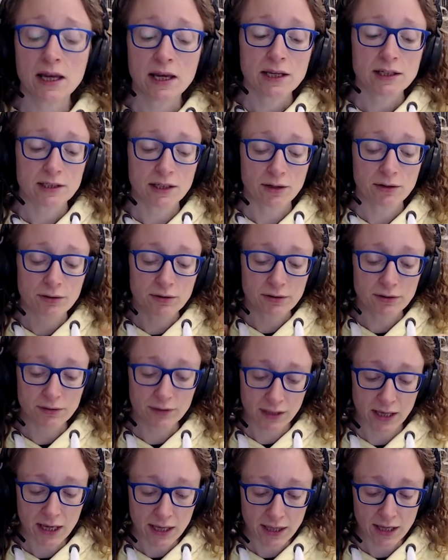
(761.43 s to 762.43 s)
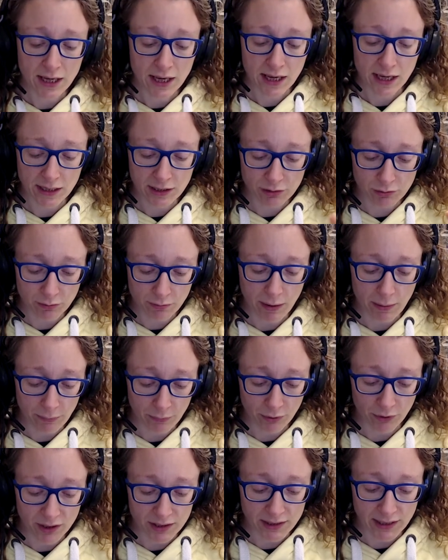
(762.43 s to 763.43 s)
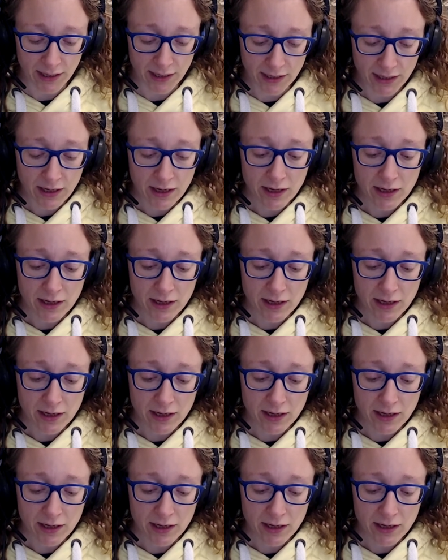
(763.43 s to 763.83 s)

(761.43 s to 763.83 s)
So, the key thing here to remember is that